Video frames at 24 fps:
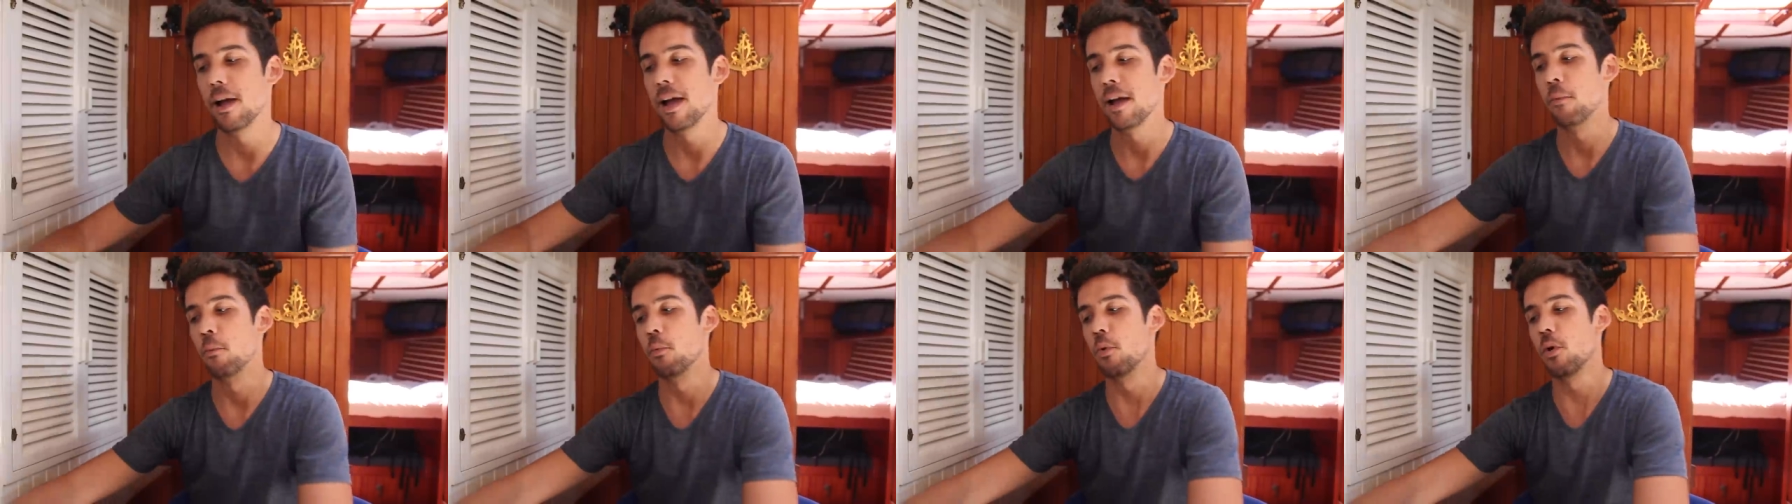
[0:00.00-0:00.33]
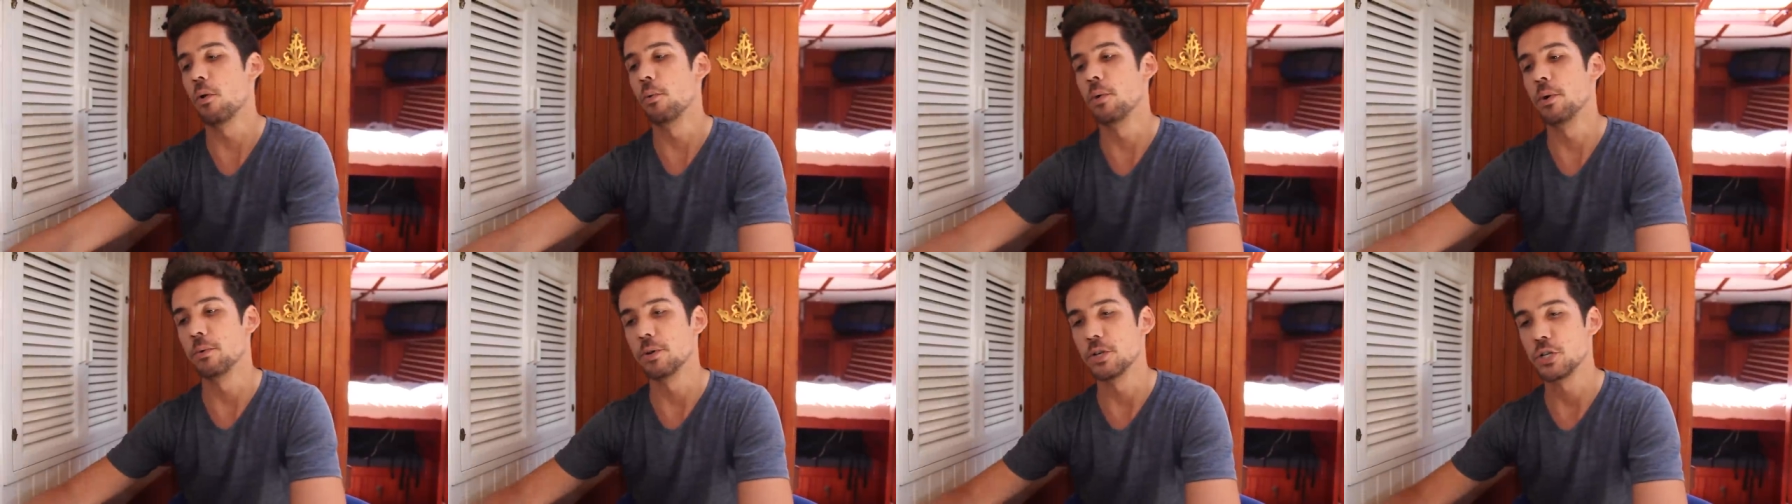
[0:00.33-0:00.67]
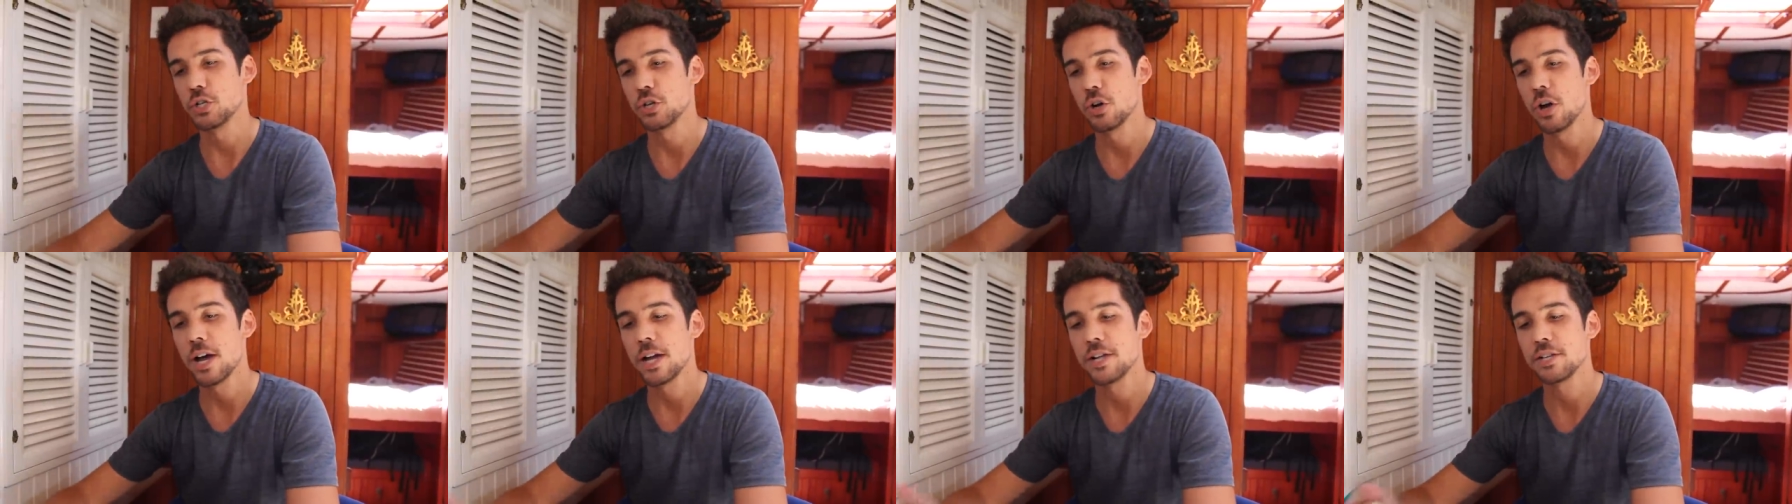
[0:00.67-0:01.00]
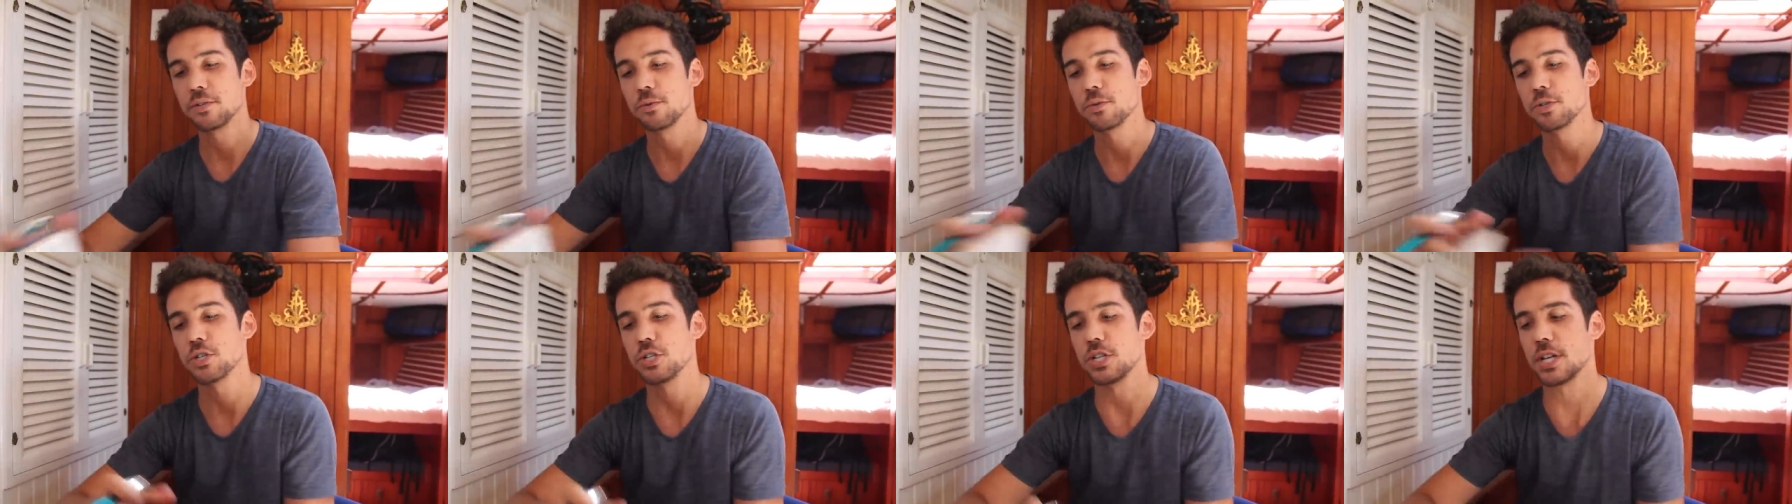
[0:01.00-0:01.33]
And what we were trying
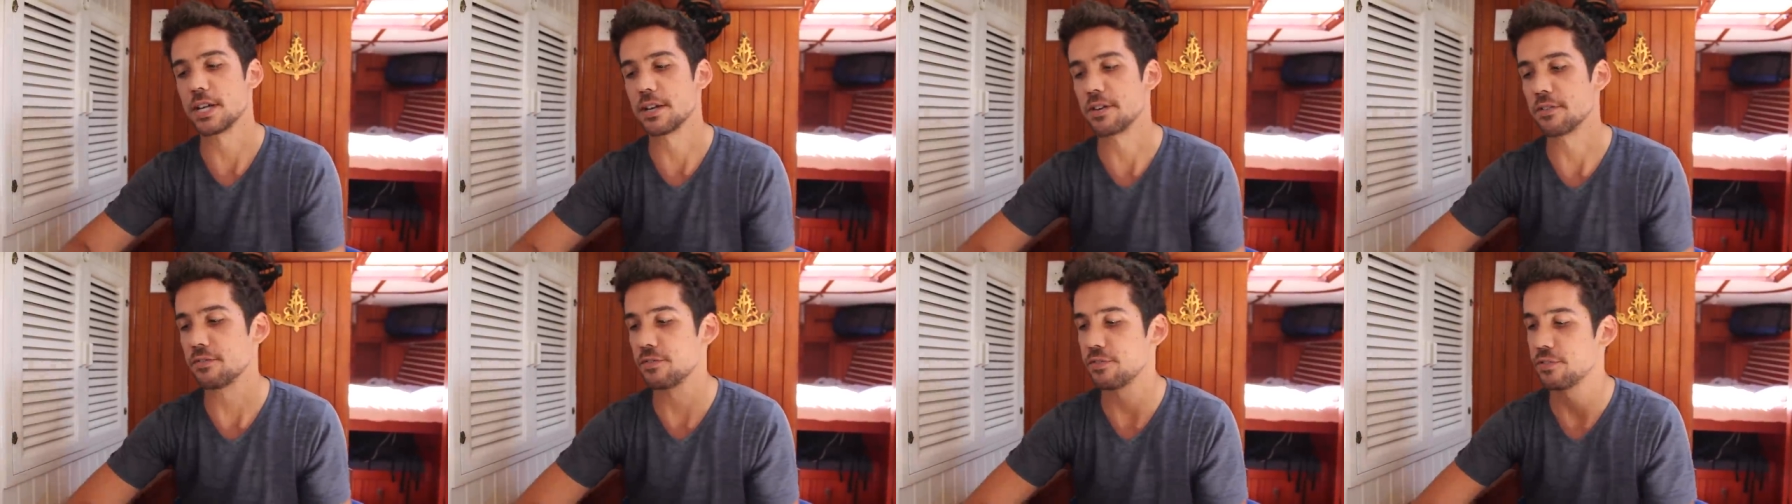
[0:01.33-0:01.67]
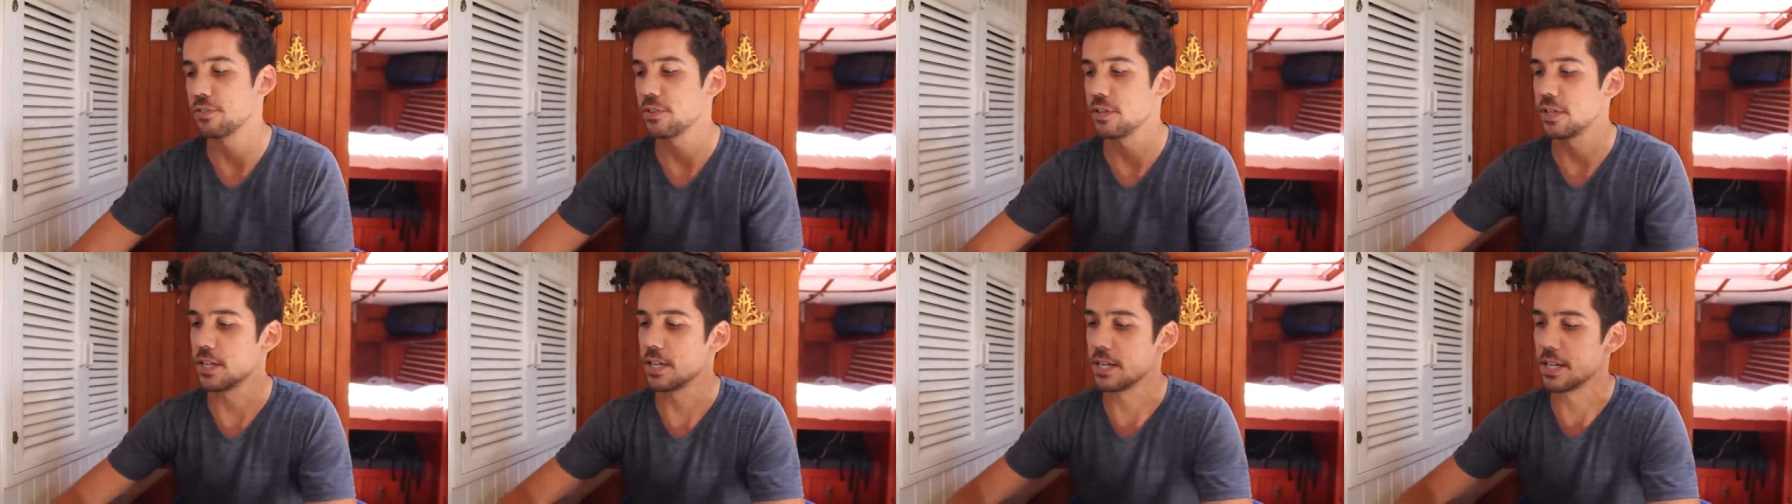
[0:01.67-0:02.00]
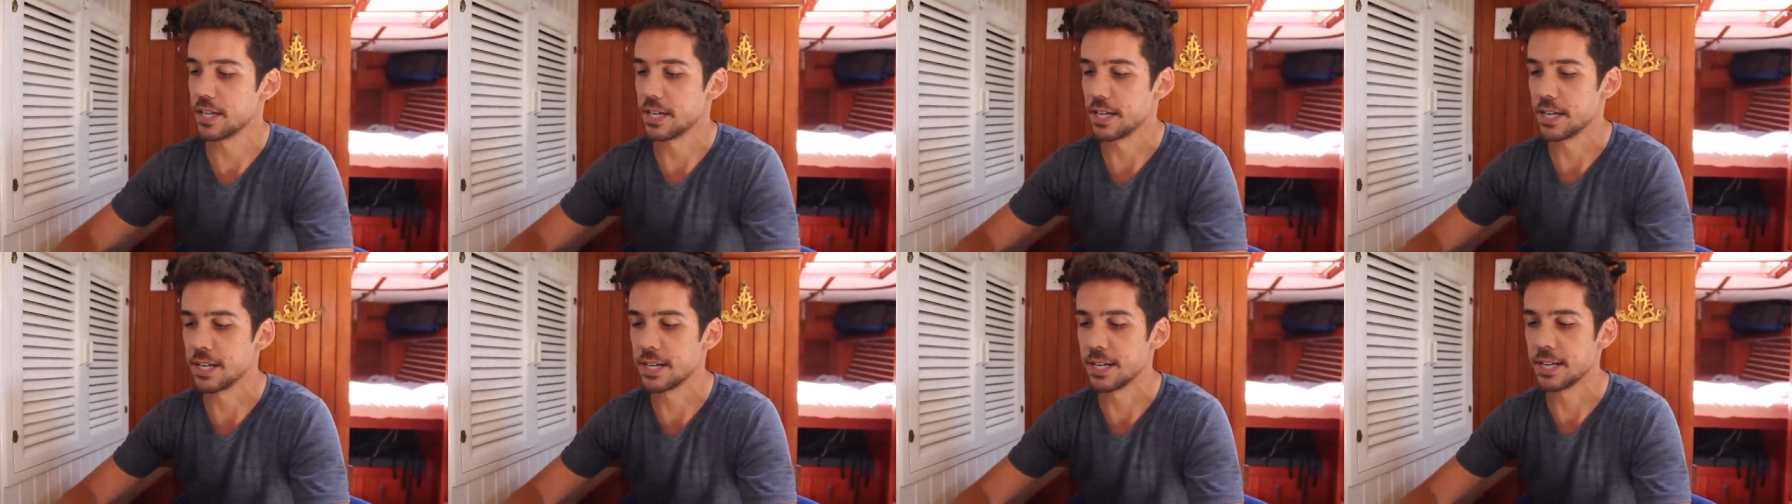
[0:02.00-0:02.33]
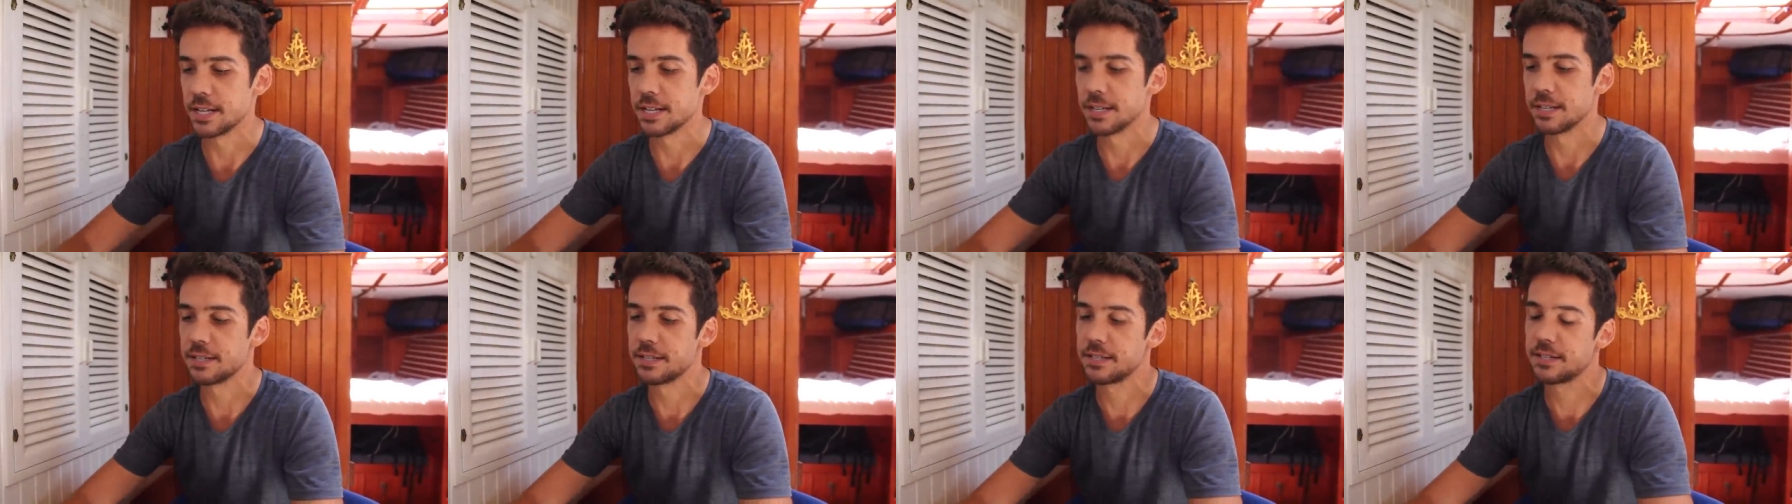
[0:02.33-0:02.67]
to achieve
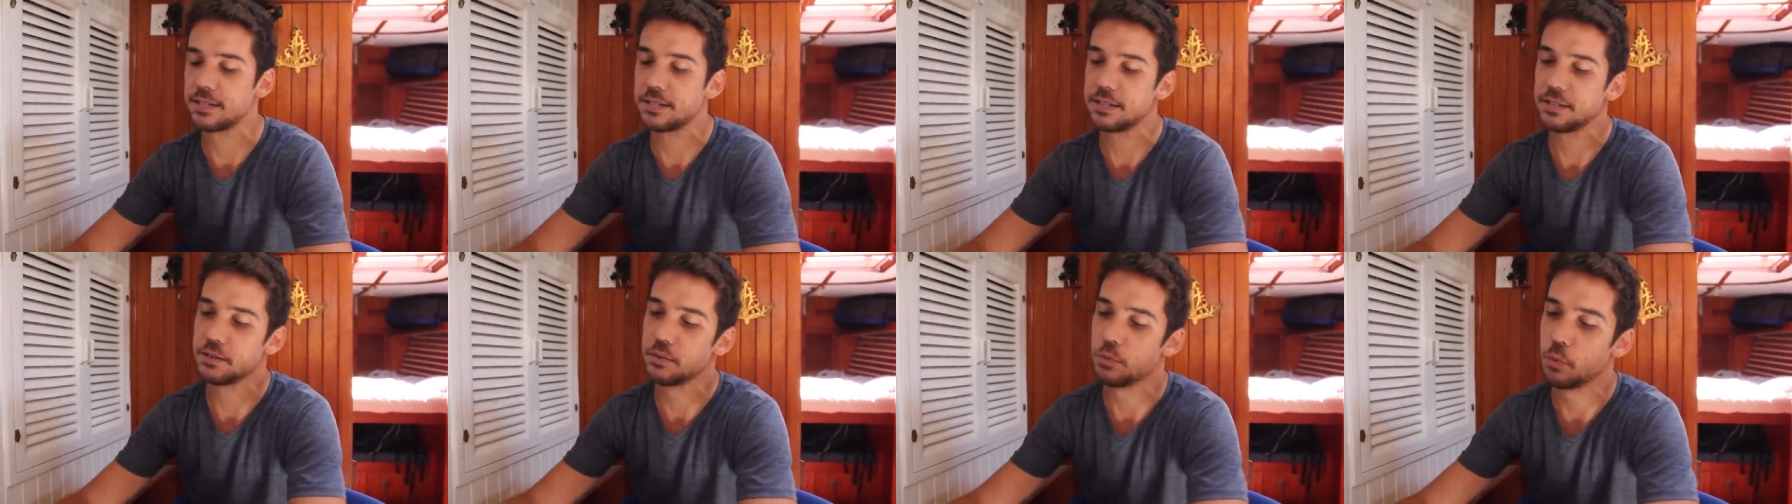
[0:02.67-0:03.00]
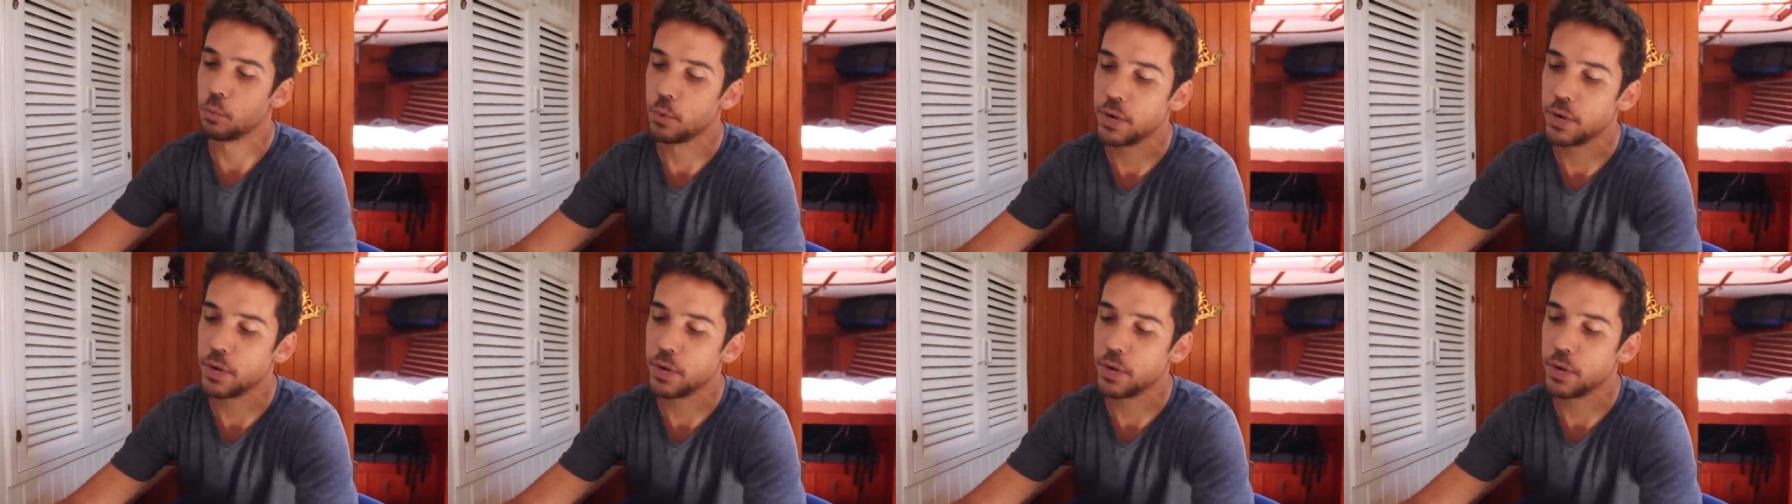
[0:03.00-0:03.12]
is